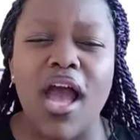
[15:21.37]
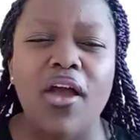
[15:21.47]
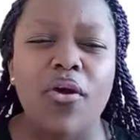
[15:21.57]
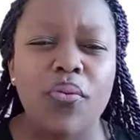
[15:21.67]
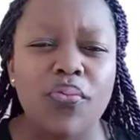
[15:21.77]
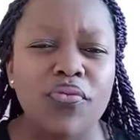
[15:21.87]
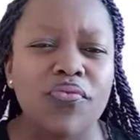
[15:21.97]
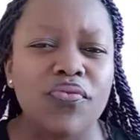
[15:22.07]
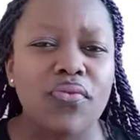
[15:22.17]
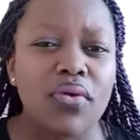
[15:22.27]
I hope you
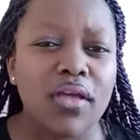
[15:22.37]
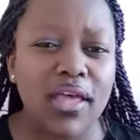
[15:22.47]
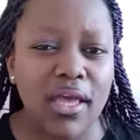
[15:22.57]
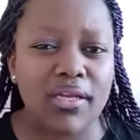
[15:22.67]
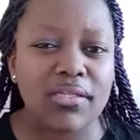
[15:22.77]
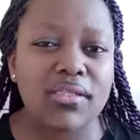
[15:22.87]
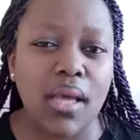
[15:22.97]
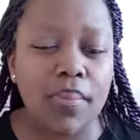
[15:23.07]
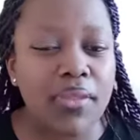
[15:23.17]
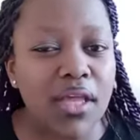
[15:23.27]
gained
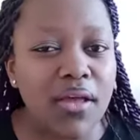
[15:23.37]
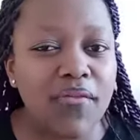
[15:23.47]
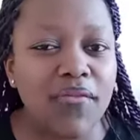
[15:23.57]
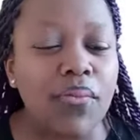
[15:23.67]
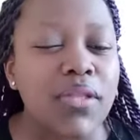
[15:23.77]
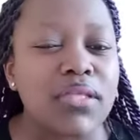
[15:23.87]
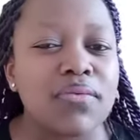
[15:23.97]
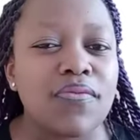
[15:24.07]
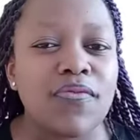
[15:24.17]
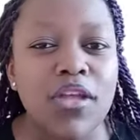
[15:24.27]
something from
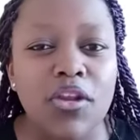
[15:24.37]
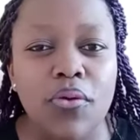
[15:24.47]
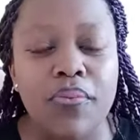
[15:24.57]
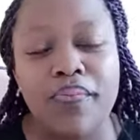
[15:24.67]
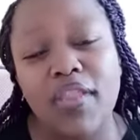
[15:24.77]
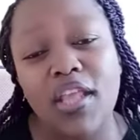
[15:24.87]
this video.